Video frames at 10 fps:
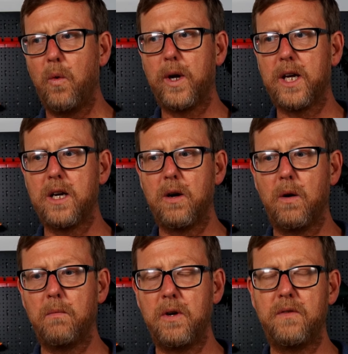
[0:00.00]
we're going to
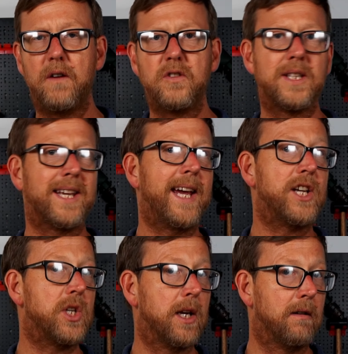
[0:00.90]
move over to the
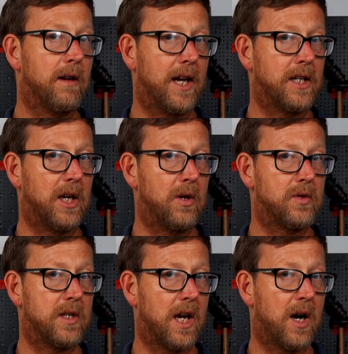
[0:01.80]
kitchen and
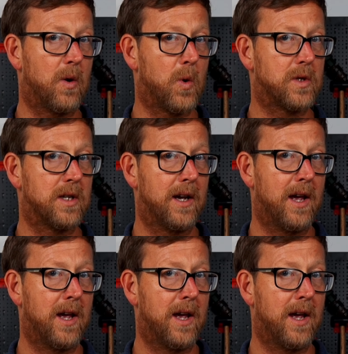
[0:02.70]
use the old